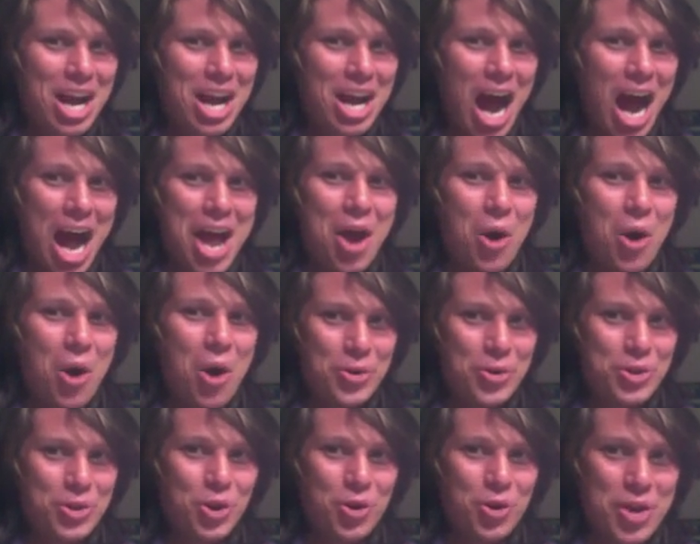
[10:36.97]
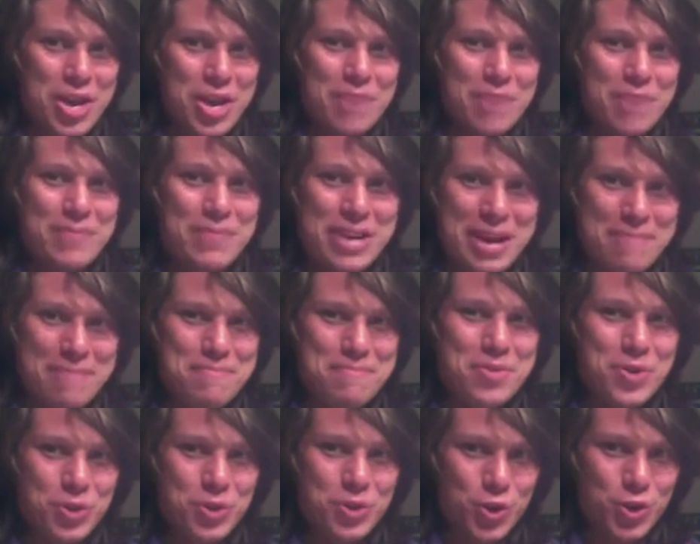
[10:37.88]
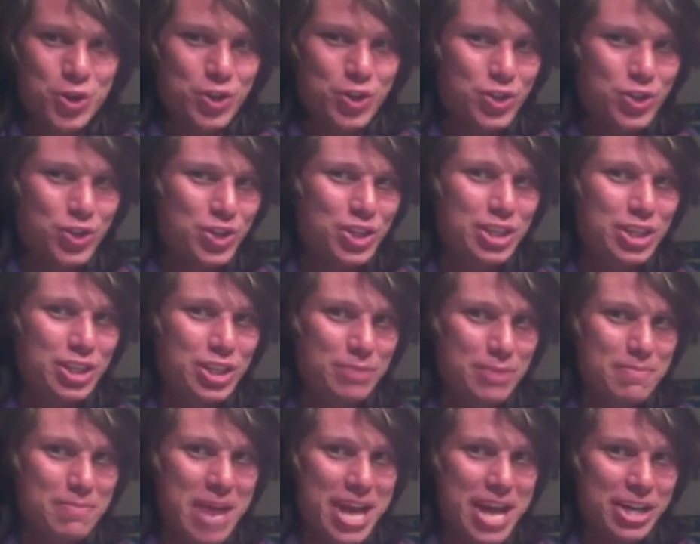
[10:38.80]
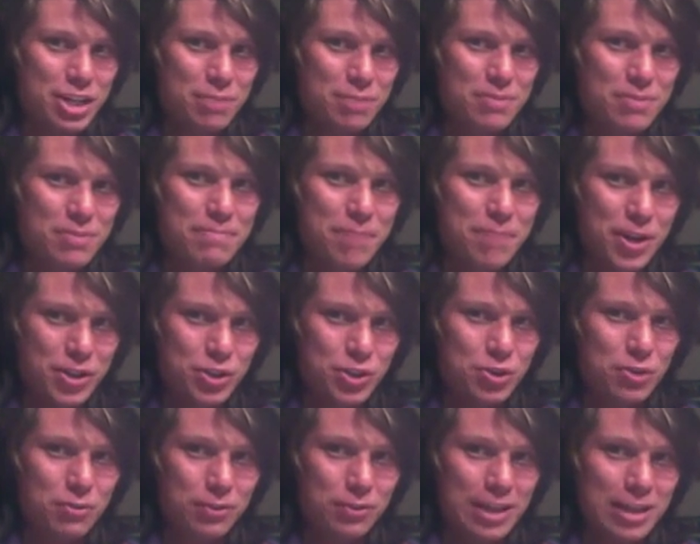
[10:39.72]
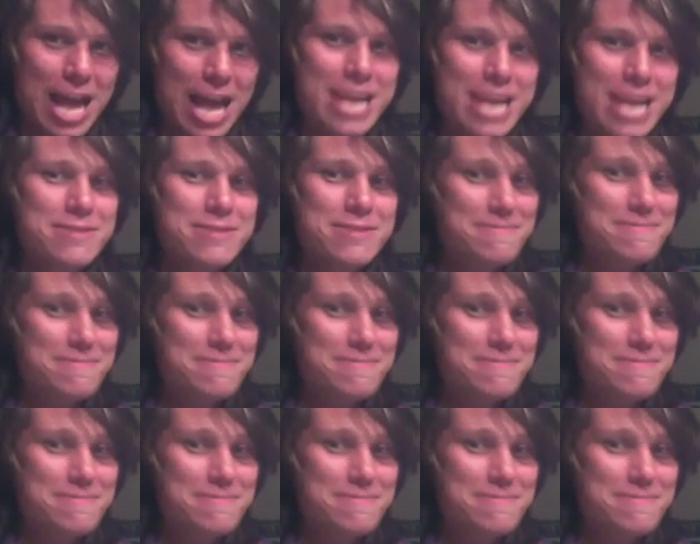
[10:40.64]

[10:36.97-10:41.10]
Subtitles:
I also am an administration systems management buster of light,